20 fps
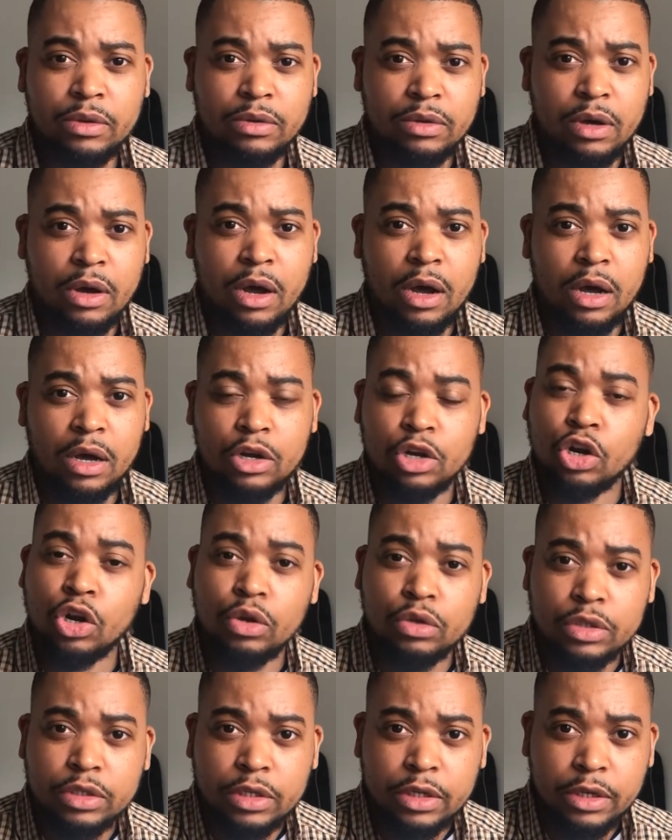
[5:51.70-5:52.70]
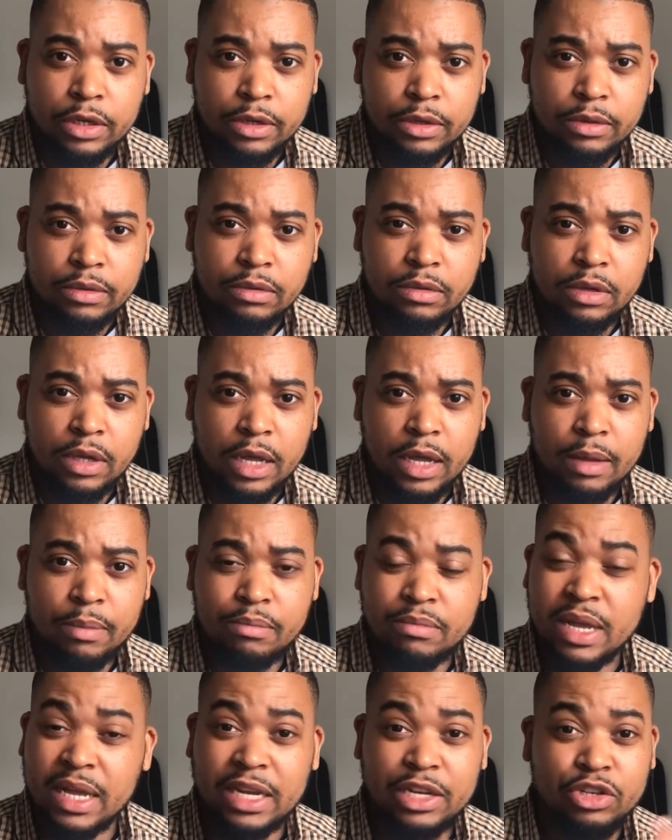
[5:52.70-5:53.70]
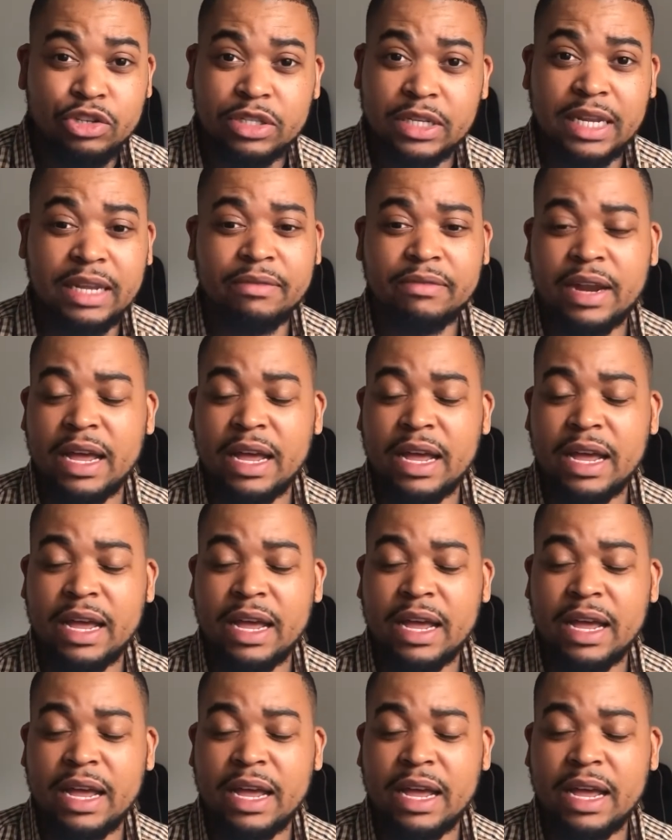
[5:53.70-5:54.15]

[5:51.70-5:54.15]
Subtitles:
are close to you, and it doesn't even